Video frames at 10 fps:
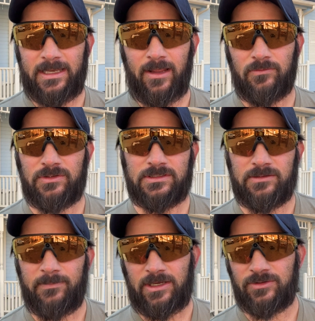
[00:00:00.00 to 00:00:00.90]
down just
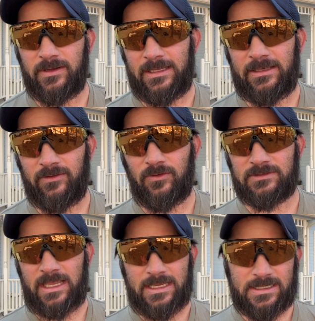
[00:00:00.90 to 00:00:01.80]
to make sure I get
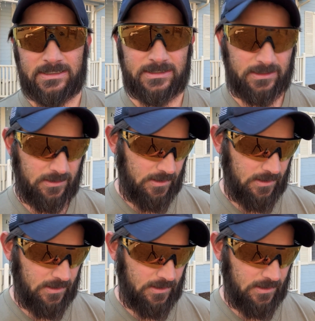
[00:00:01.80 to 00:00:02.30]
those A hits.